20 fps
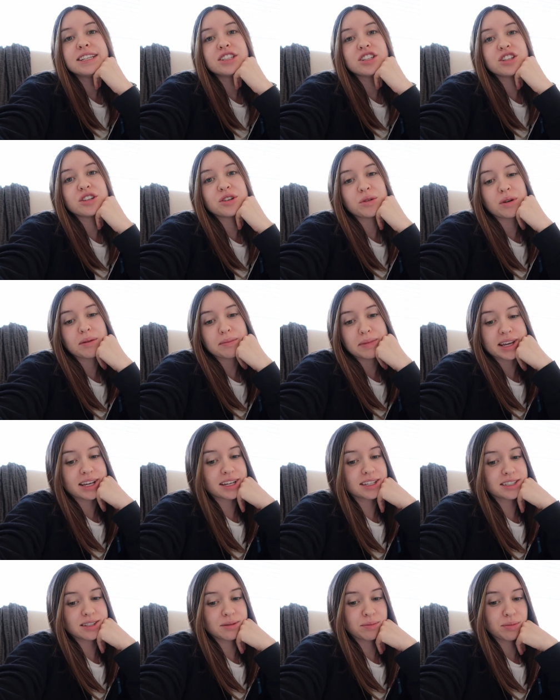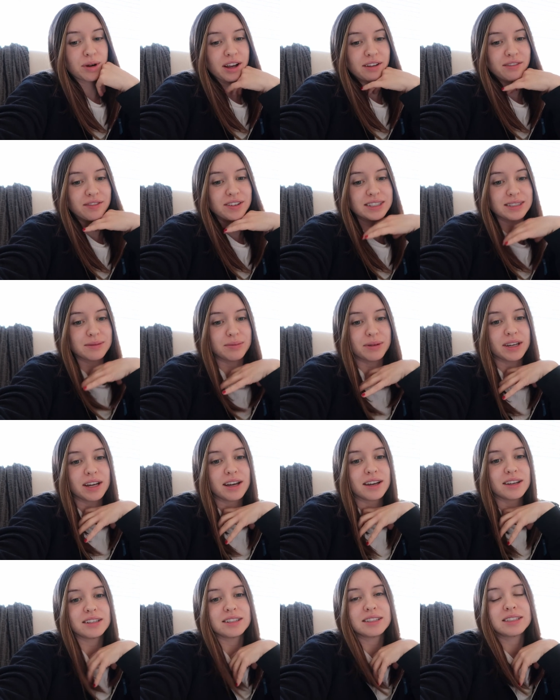to make us a breakfast
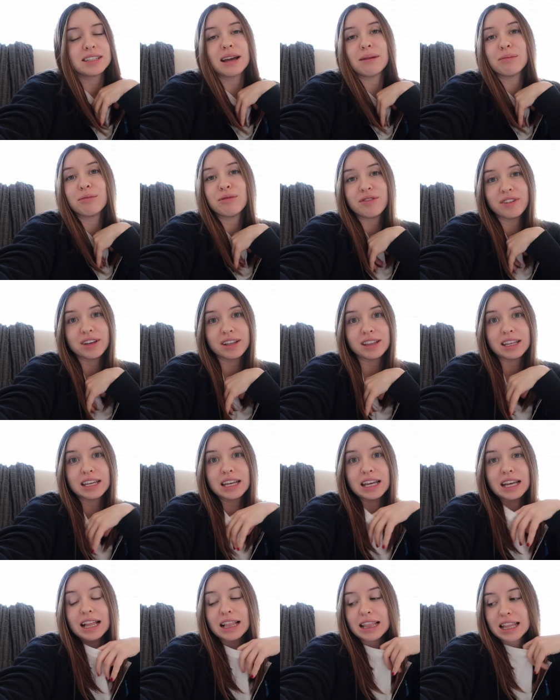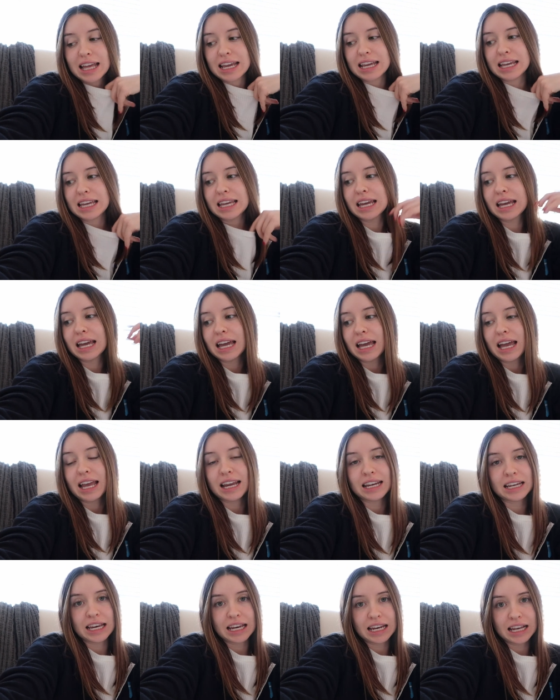because I'm feeling like
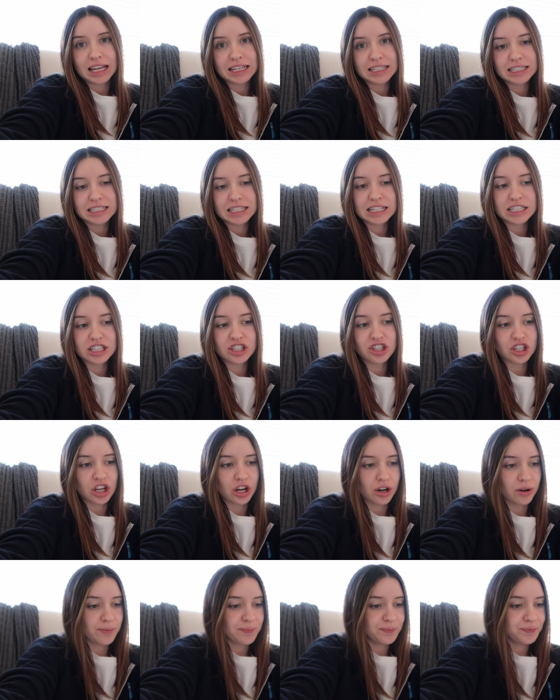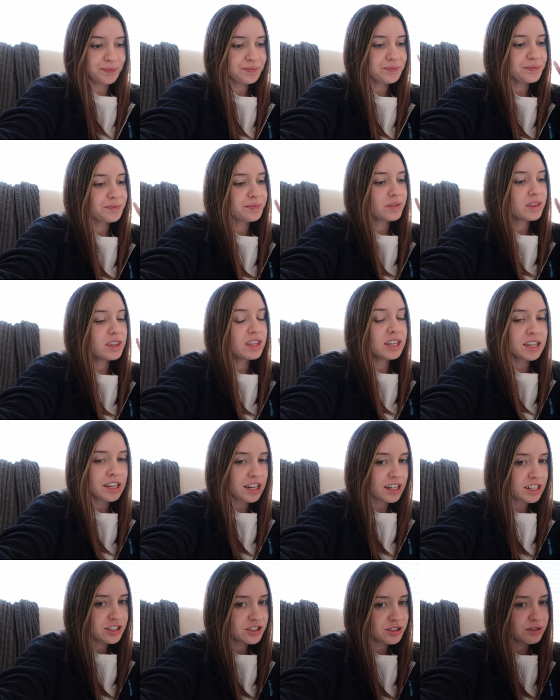I need it. So,
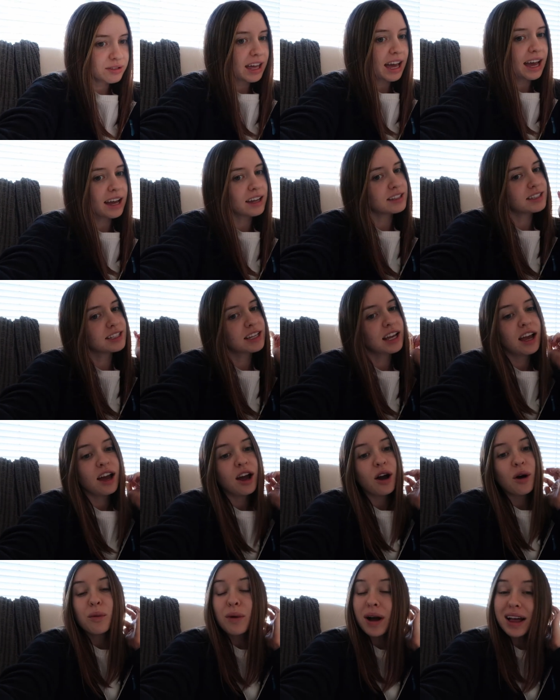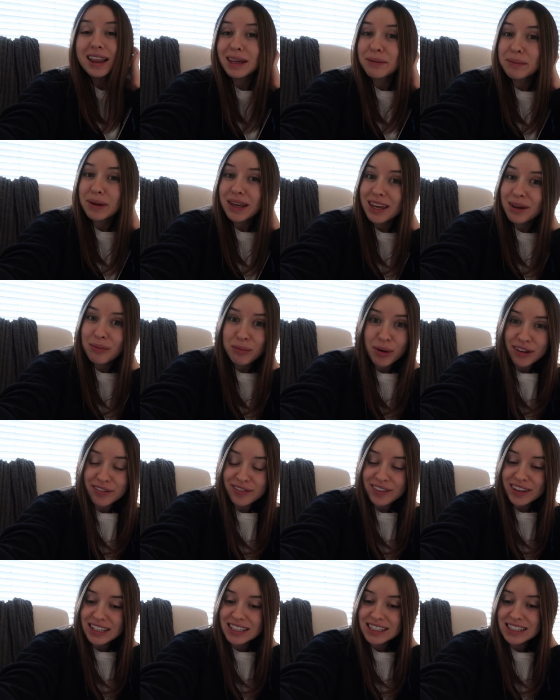gonna do that. While I'm making
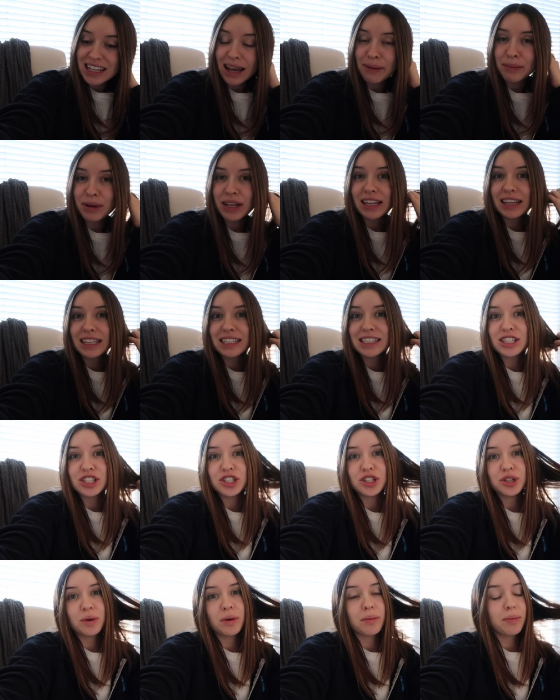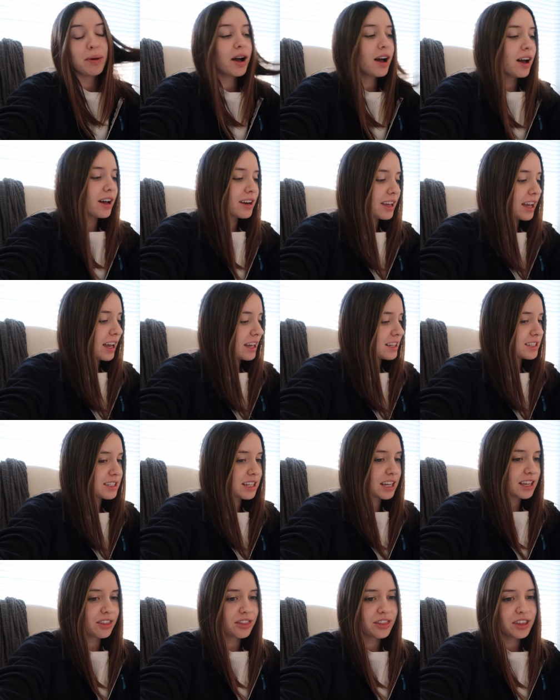breakfast, I'm gonna listen to a
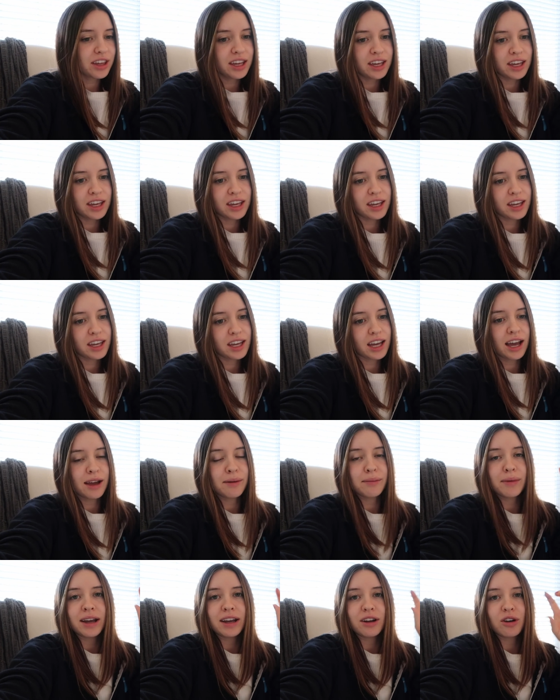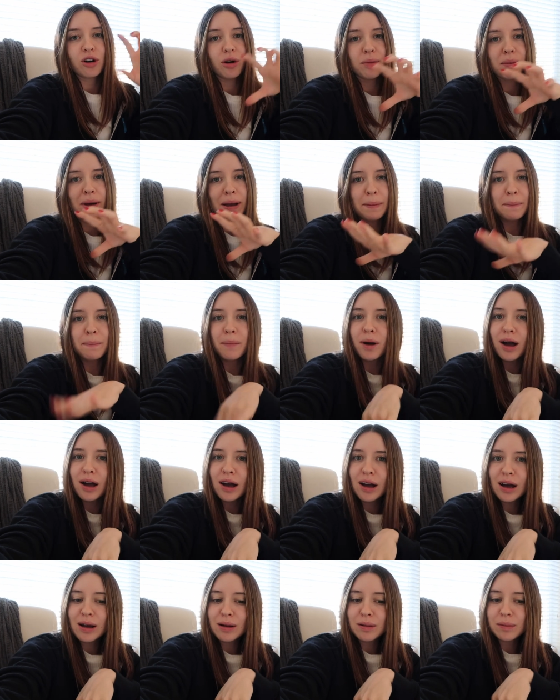podcast, I think. I might call my
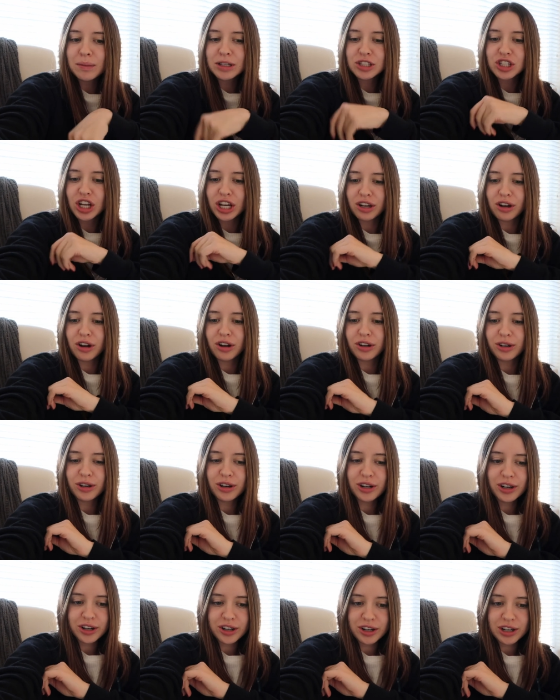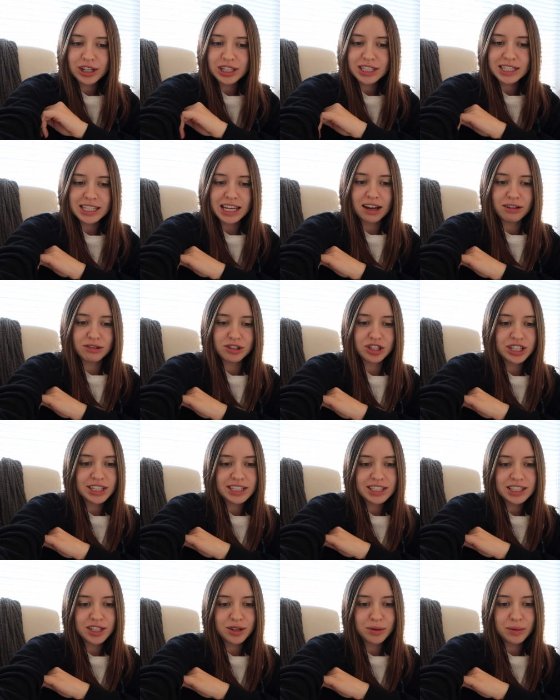mom, check on her, see how
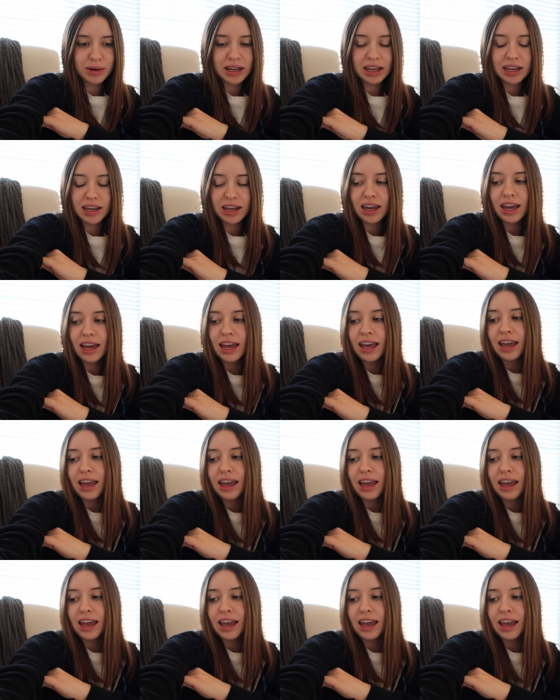she's doing.